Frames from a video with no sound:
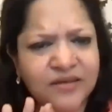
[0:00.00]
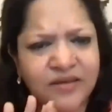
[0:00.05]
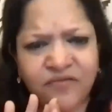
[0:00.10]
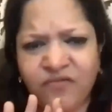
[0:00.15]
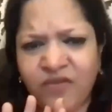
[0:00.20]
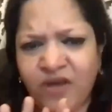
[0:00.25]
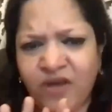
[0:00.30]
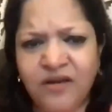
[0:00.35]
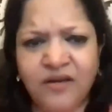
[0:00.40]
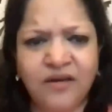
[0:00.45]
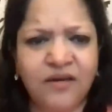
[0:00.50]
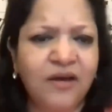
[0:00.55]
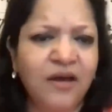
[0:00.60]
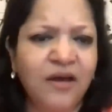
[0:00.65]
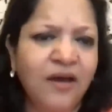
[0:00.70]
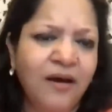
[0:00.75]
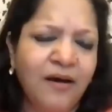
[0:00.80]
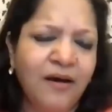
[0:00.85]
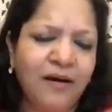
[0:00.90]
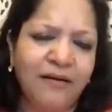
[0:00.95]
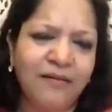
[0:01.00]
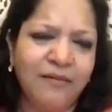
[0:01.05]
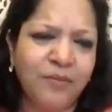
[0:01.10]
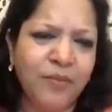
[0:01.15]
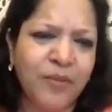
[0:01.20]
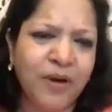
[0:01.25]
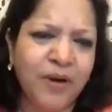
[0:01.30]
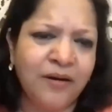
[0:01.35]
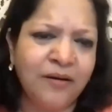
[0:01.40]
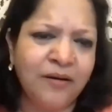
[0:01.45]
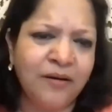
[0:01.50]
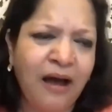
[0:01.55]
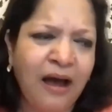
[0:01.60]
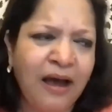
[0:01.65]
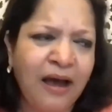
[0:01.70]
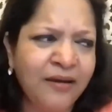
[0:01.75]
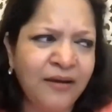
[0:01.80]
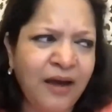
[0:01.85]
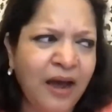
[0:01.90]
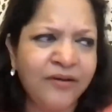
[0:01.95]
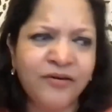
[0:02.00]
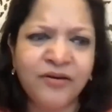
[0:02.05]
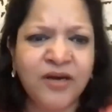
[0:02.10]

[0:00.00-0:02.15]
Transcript: And very, I